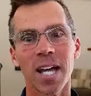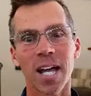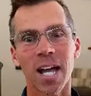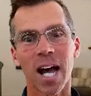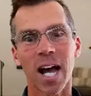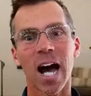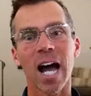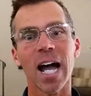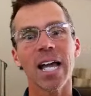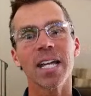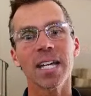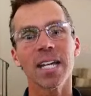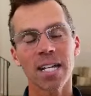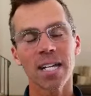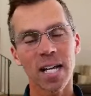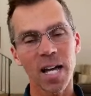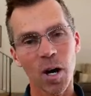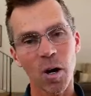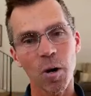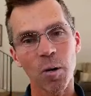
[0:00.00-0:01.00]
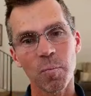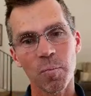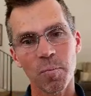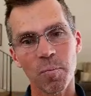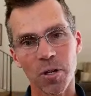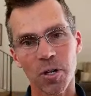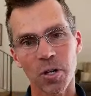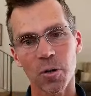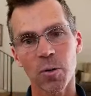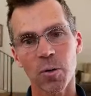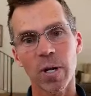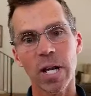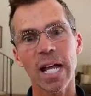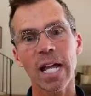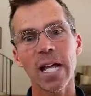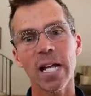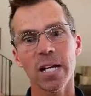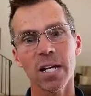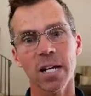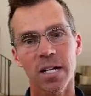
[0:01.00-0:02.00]
I can help
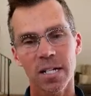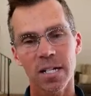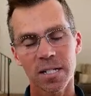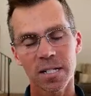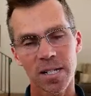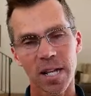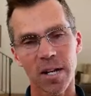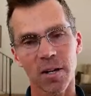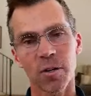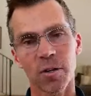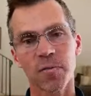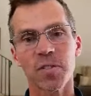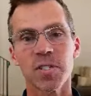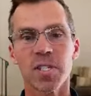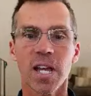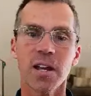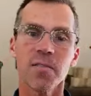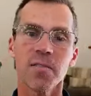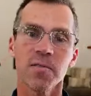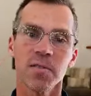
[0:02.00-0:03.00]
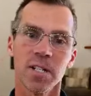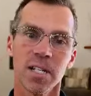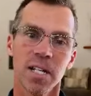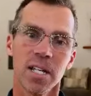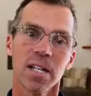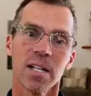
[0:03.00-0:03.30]
create a container of safety,